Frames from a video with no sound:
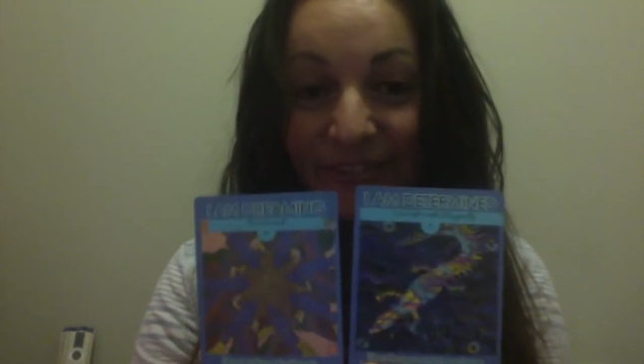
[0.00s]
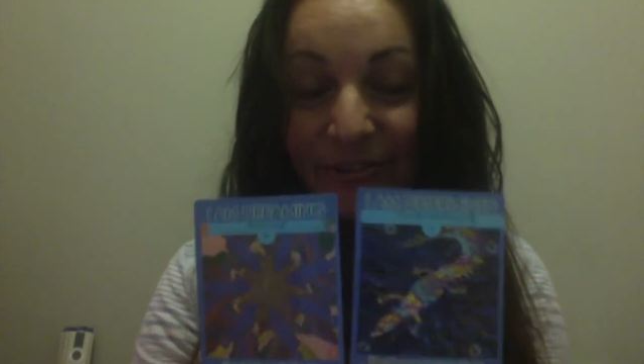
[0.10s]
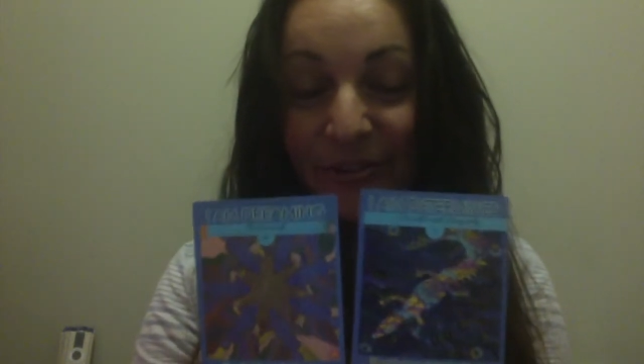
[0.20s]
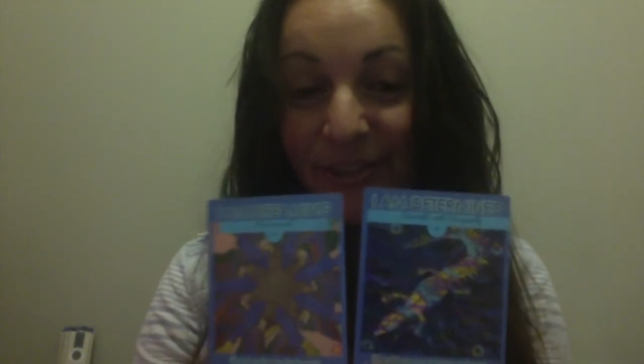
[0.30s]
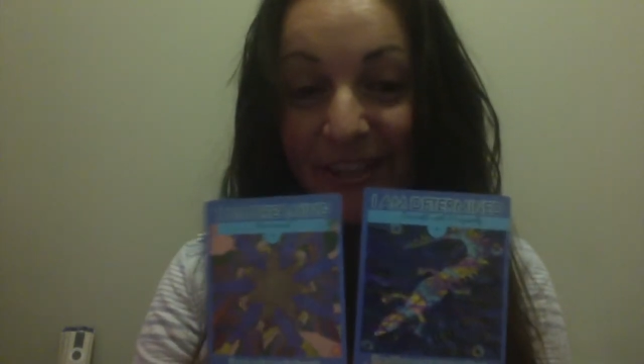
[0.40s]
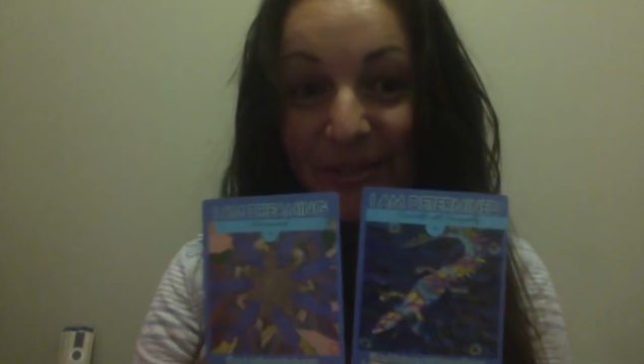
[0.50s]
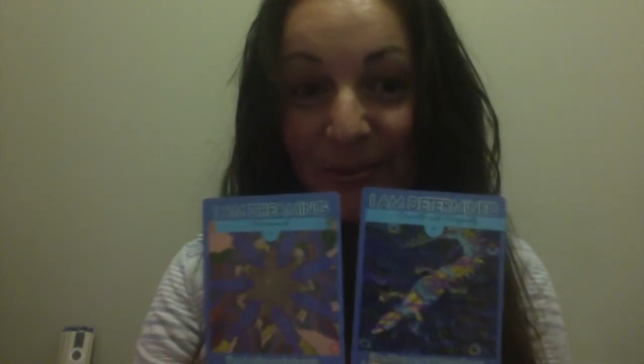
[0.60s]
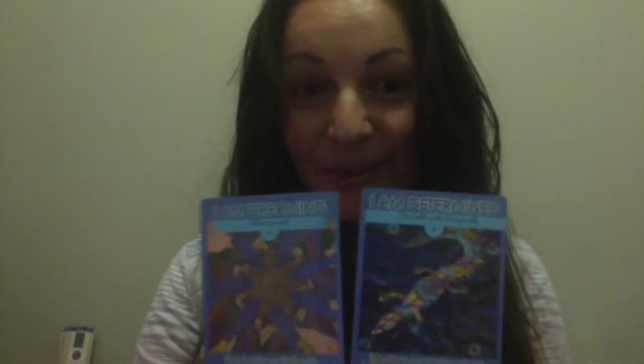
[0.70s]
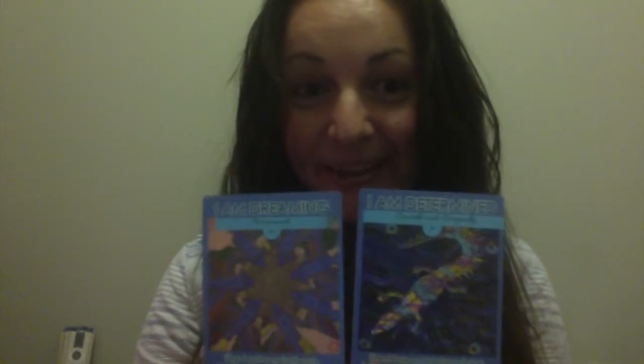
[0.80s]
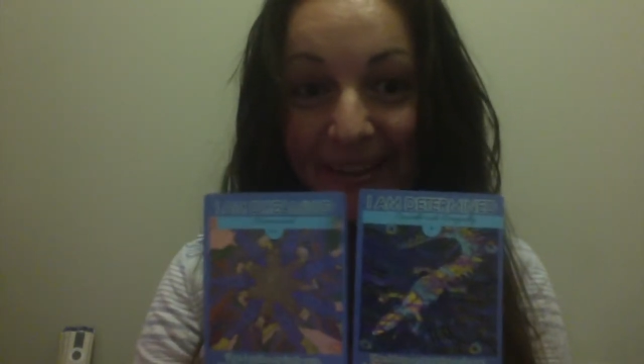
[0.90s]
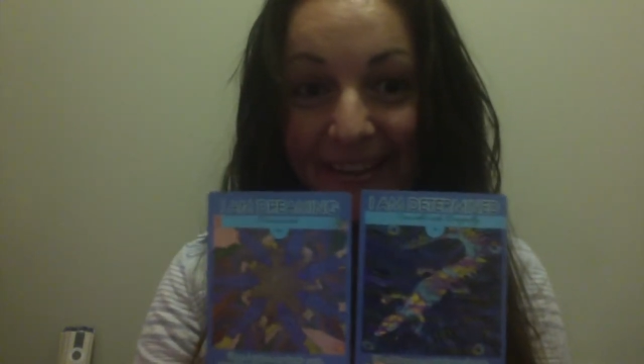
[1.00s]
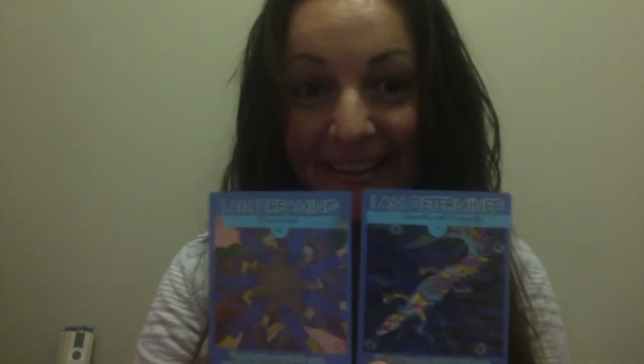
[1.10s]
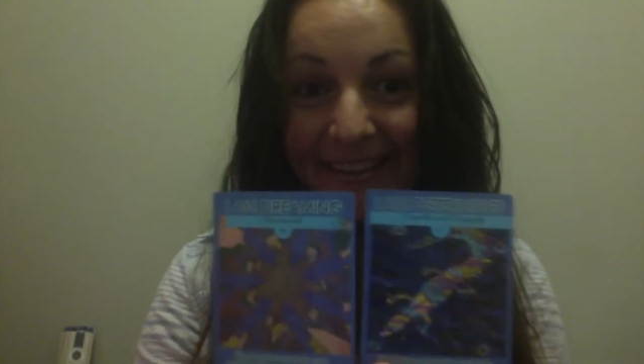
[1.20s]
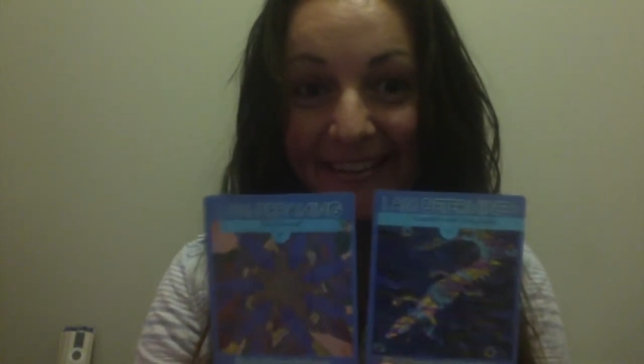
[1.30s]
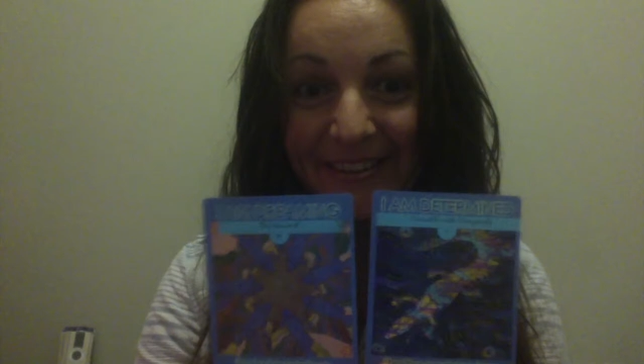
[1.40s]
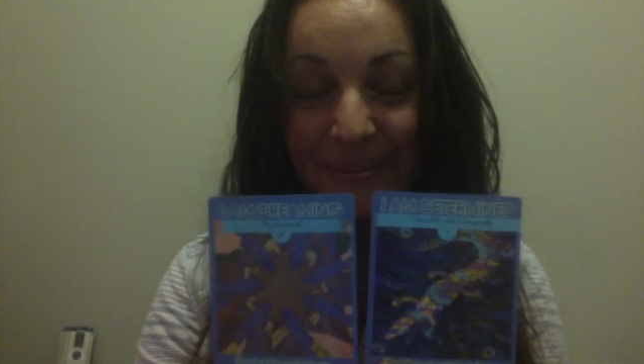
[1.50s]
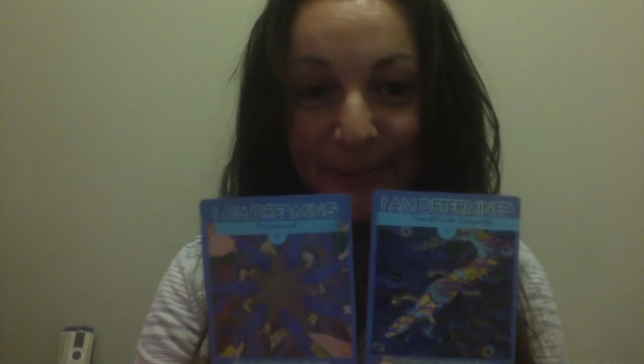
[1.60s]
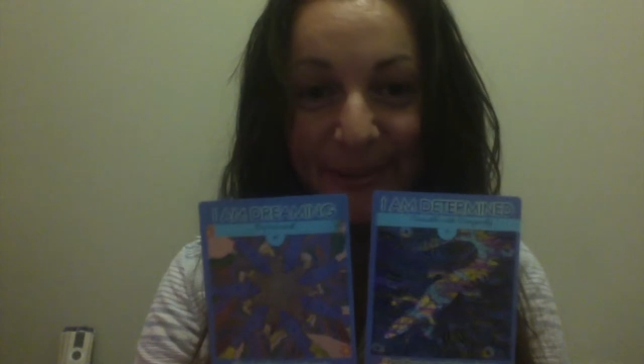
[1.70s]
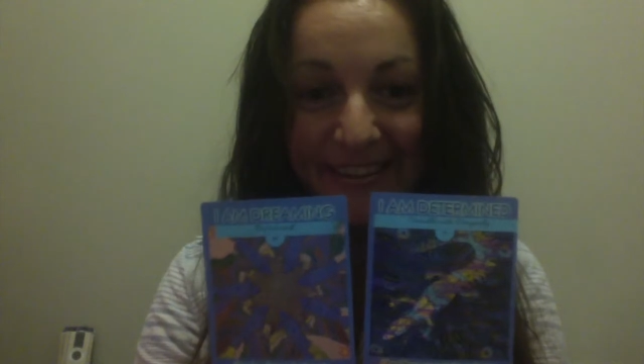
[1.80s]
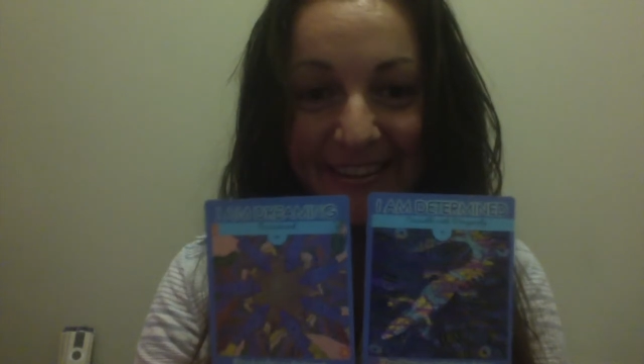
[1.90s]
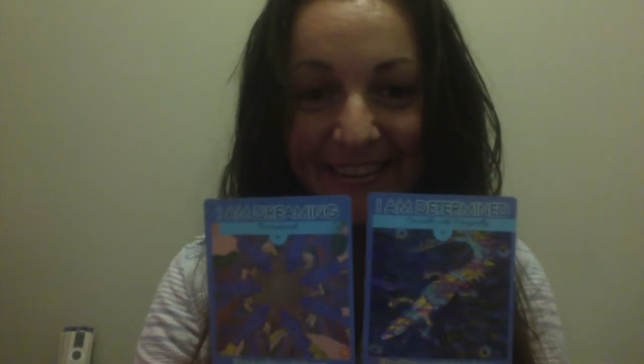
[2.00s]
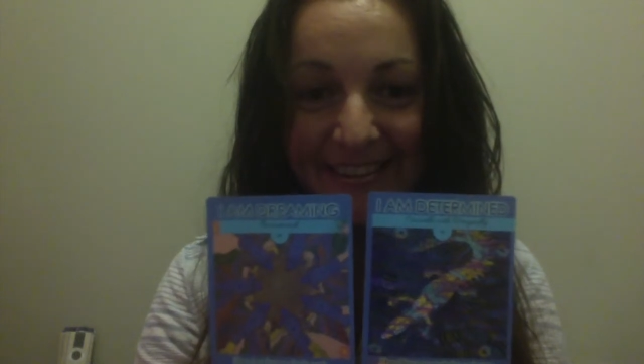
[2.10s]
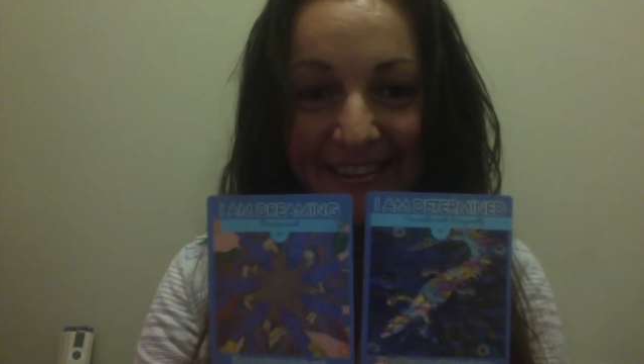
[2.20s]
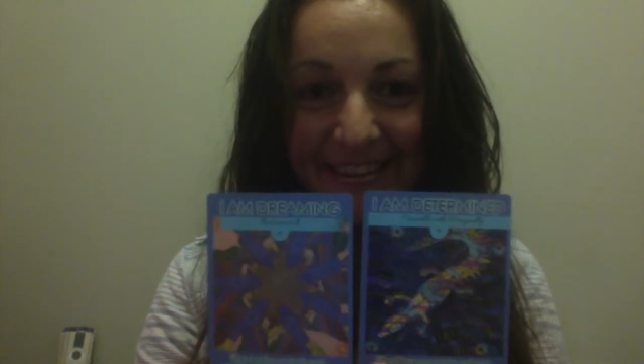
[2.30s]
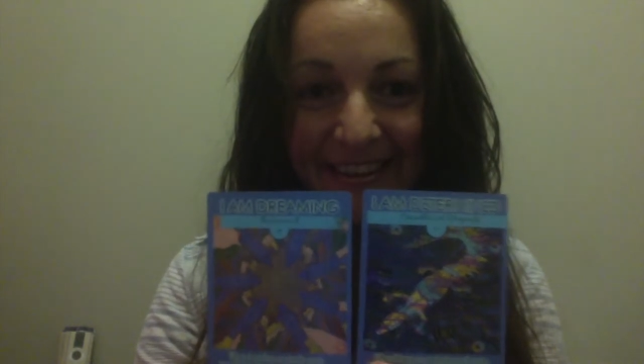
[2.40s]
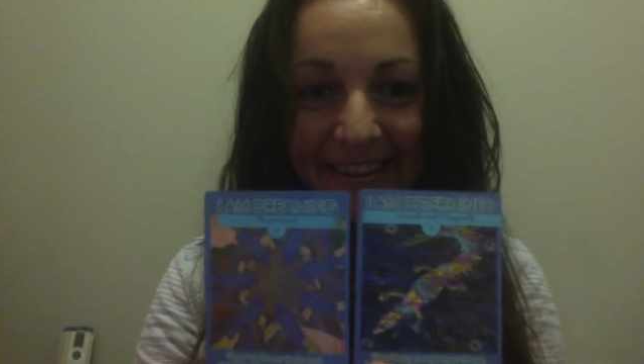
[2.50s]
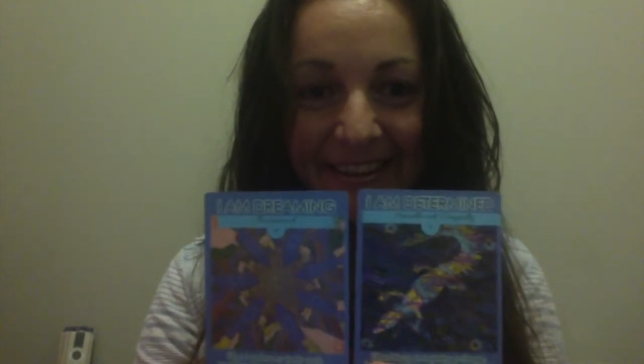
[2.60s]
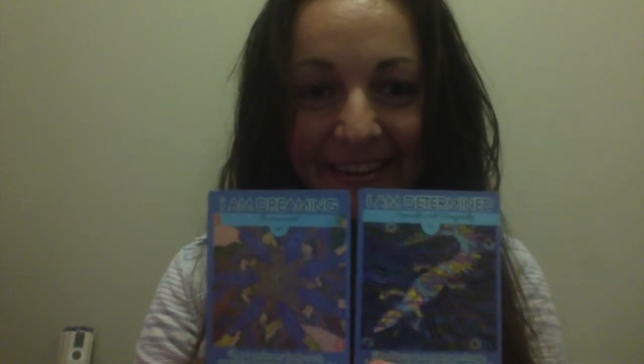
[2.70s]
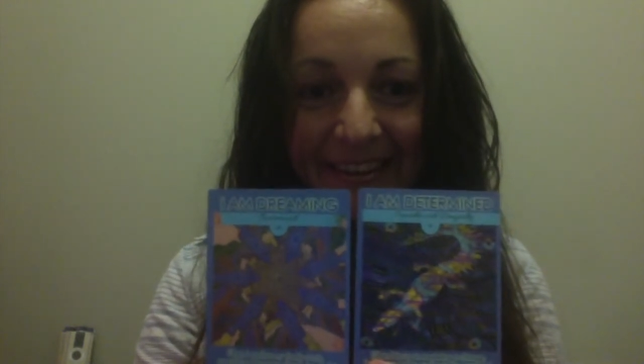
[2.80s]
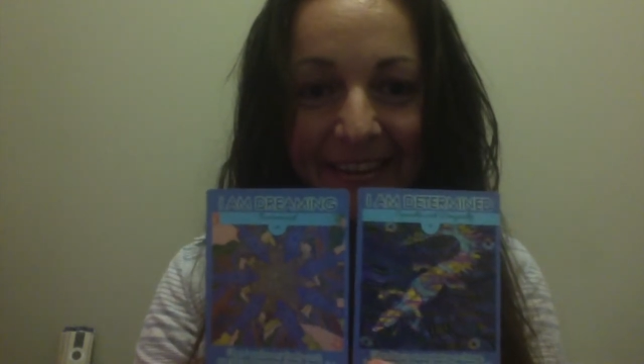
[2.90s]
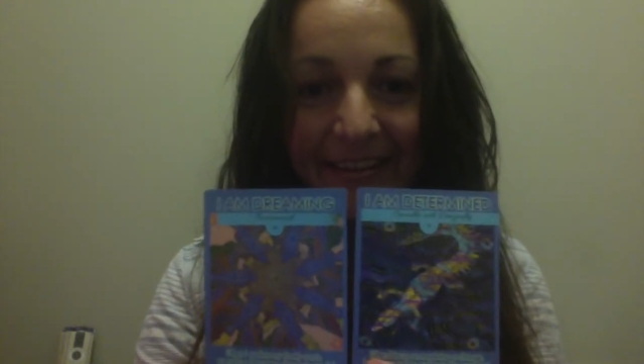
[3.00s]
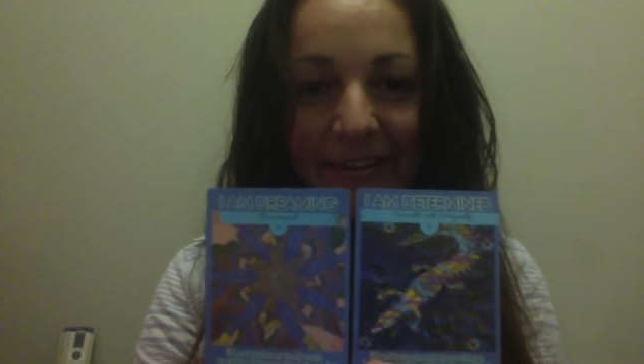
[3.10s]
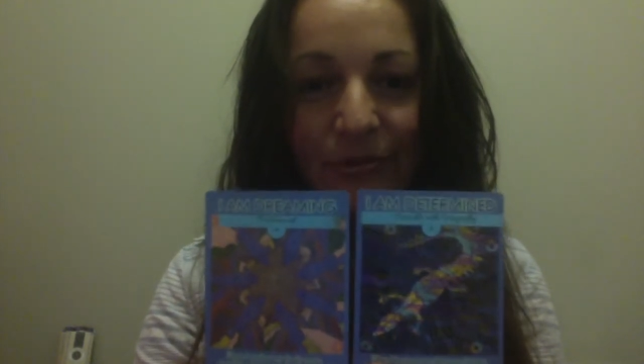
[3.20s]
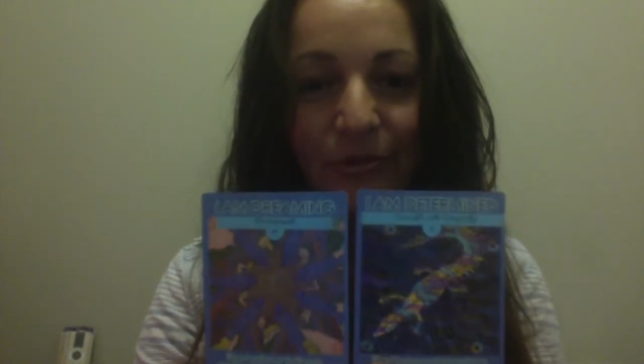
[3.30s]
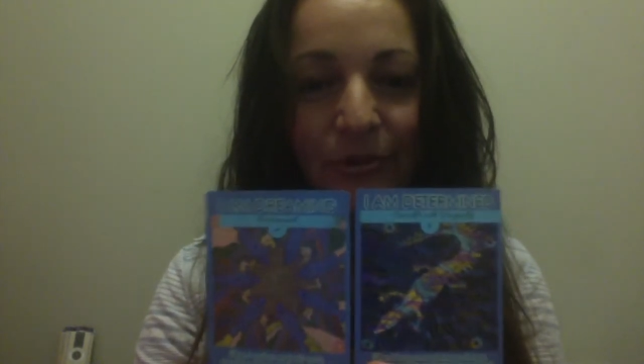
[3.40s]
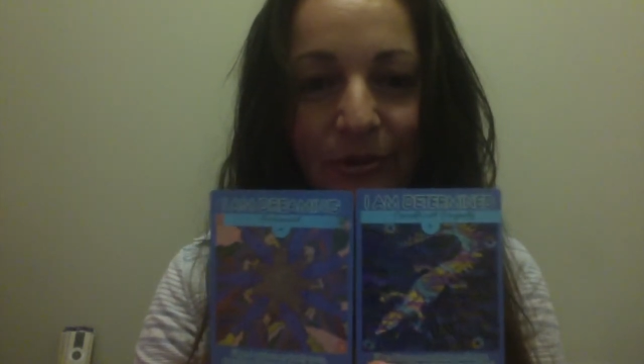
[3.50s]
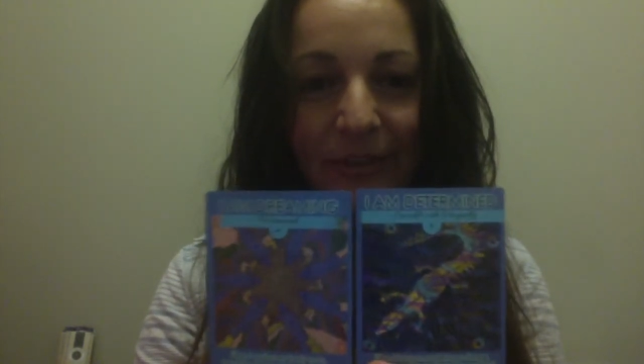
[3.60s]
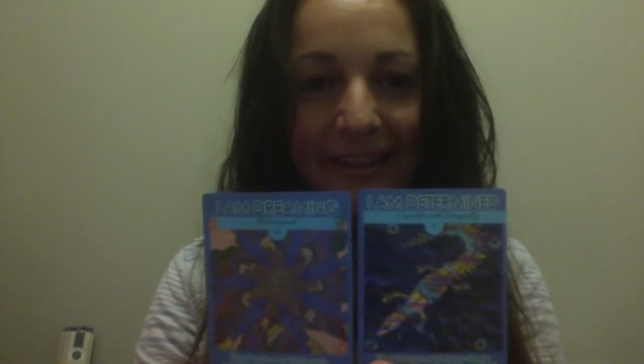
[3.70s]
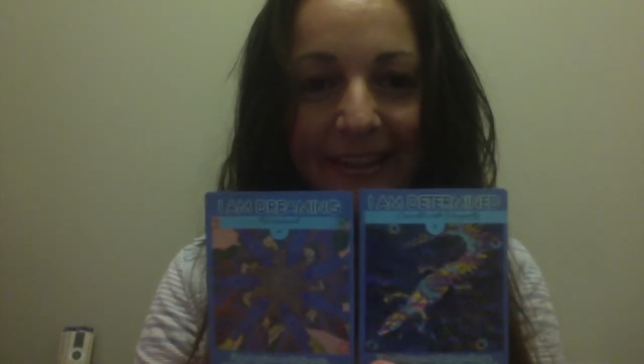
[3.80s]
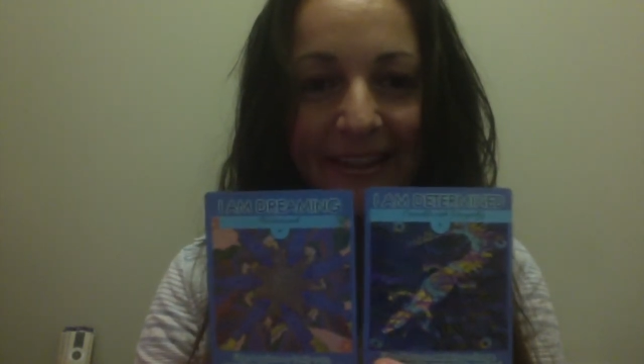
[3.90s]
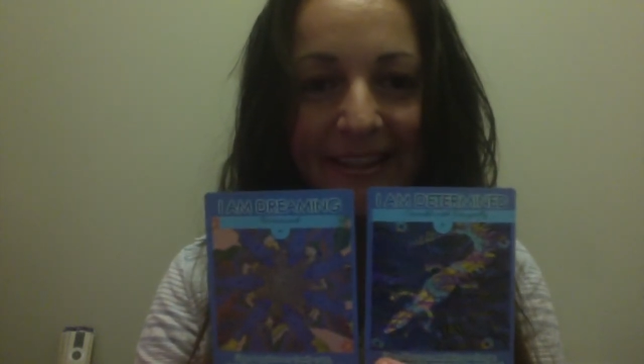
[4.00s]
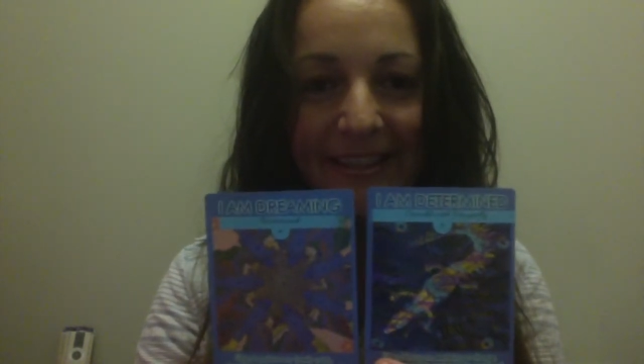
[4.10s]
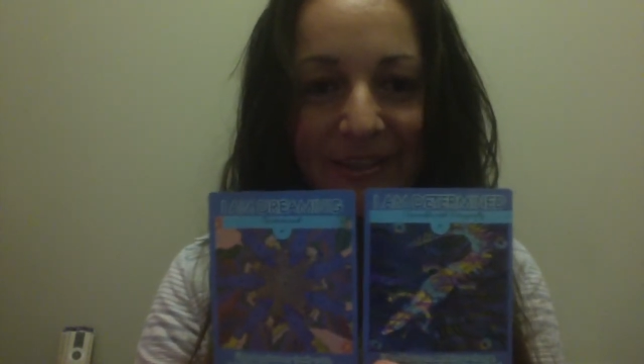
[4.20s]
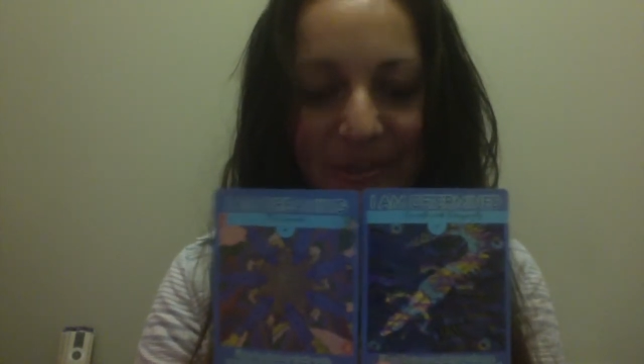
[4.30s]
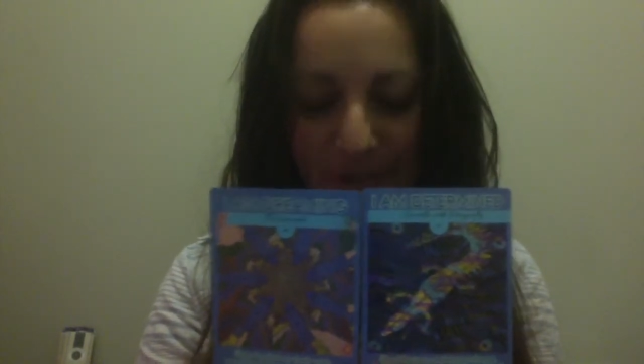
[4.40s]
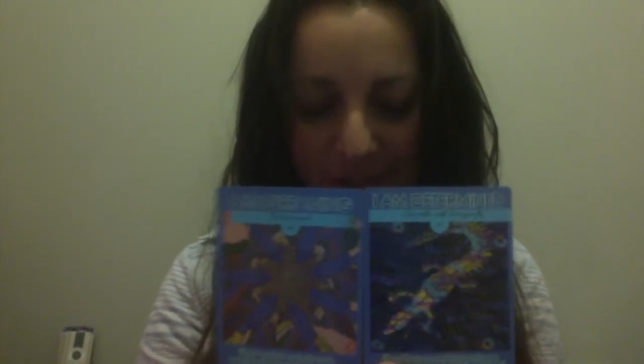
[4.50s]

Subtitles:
for this week. It's pretty exciting drawing these two